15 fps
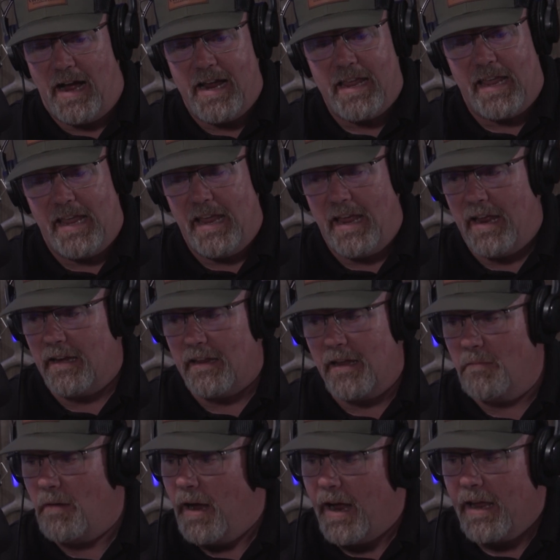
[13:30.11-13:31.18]
can't
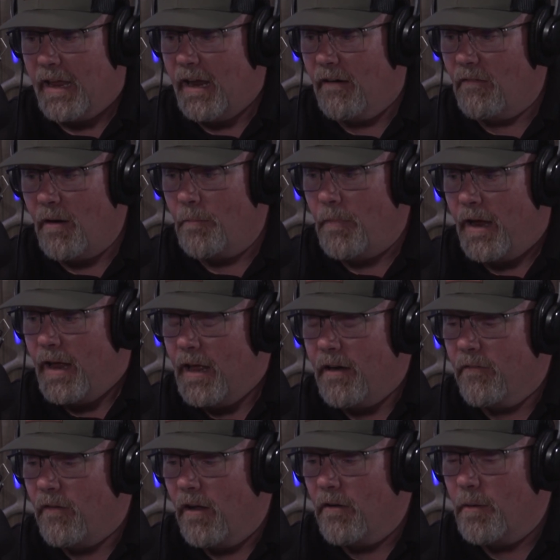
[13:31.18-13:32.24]
wrap my head
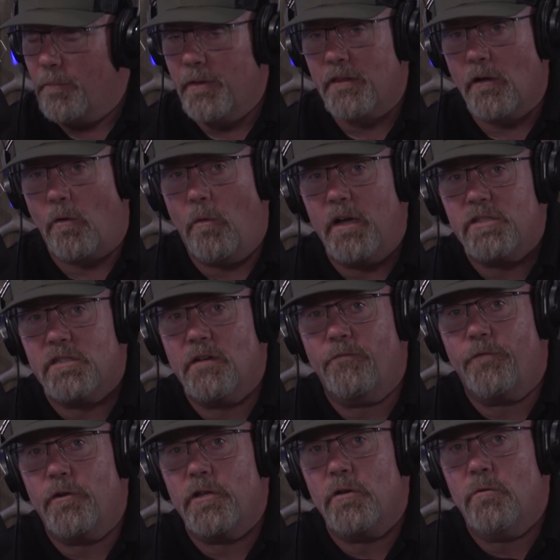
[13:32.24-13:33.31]
around it. But the question
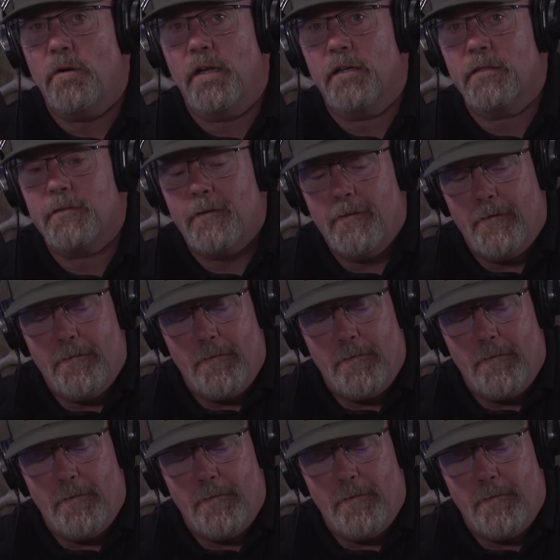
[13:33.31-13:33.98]
for you is,